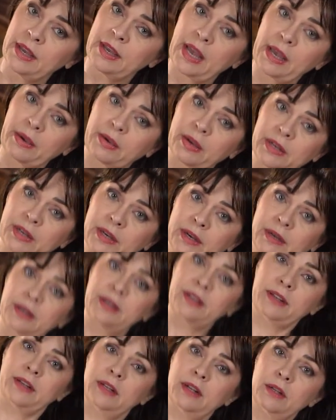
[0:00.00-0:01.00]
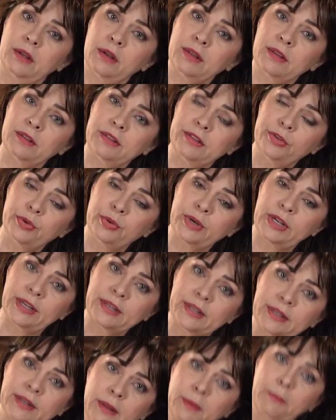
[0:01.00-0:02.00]
I'm gonna do a
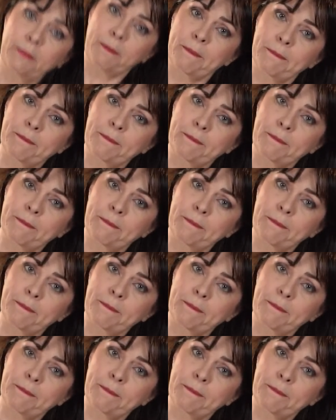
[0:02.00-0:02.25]
little